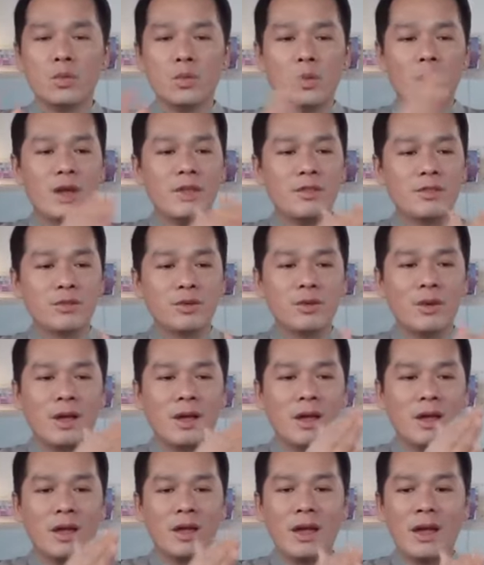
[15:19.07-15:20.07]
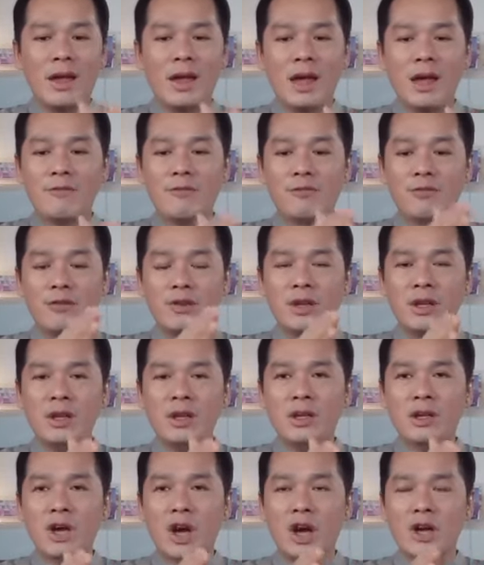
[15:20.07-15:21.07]
went through
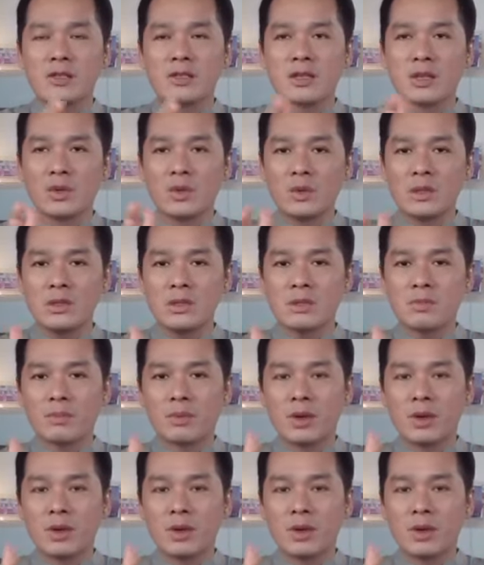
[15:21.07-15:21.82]
every consequence,